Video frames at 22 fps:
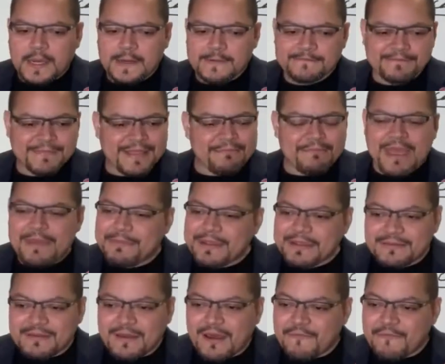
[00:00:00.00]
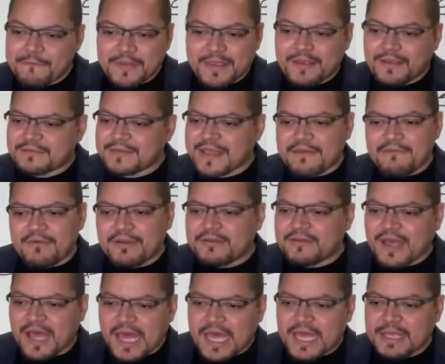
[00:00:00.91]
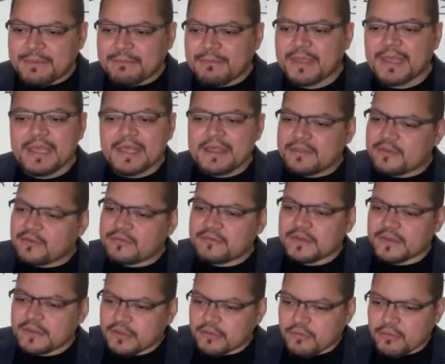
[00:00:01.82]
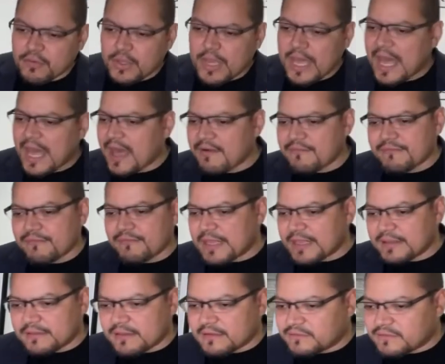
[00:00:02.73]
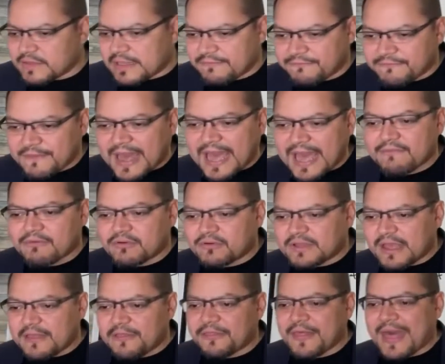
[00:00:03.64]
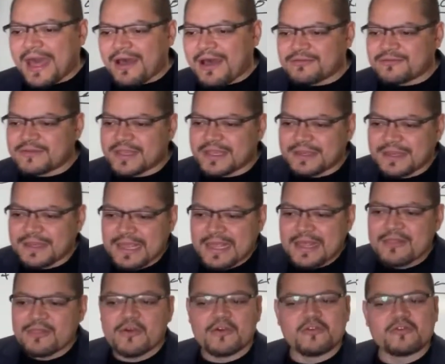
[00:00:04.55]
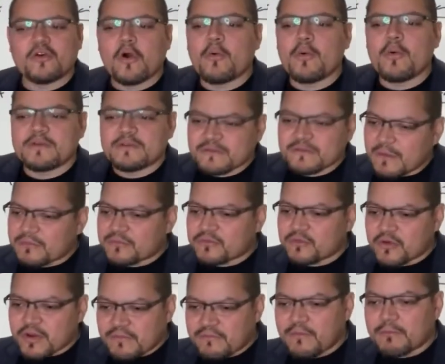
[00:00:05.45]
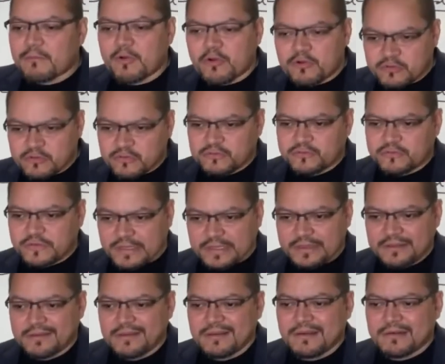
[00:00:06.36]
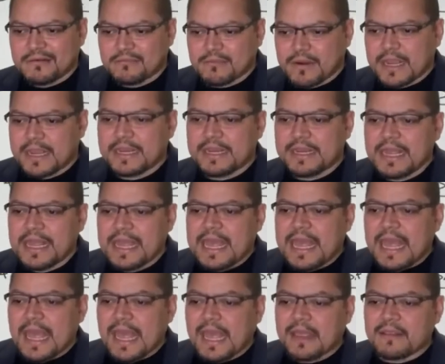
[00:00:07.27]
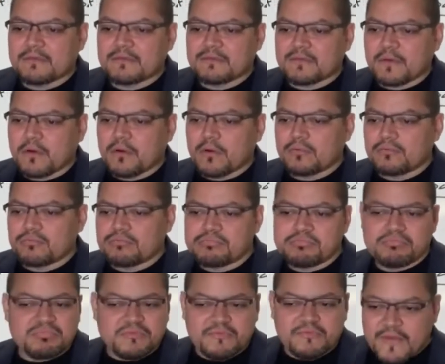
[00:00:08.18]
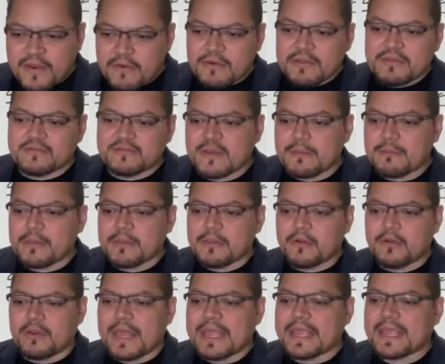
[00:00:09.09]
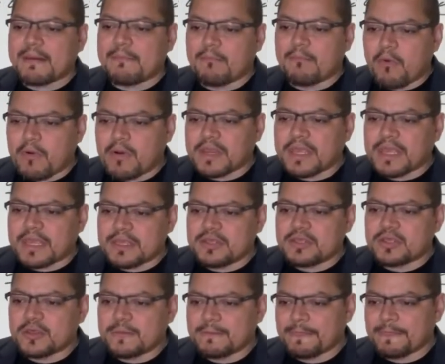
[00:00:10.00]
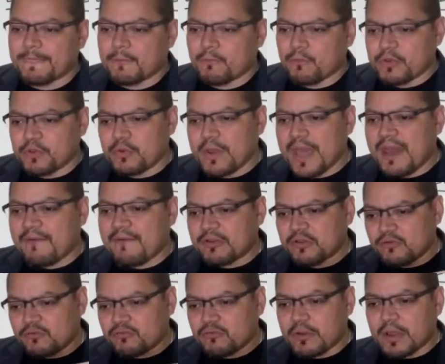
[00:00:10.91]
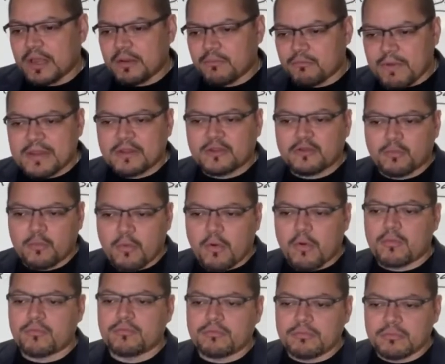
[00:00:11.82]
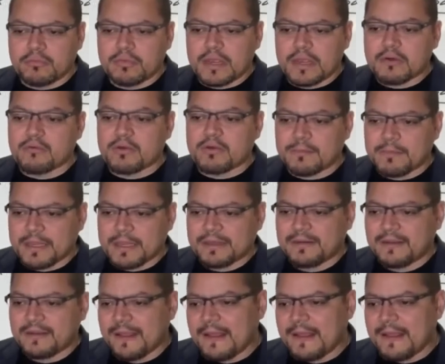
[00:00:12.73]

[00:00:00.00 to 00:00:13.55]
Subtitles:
it may be tough because every time there's you have, like, let's say 5 or 10,000, there's always some sort of emergency, right? And so very similar like a mortgage, when you have a rent to own agreement,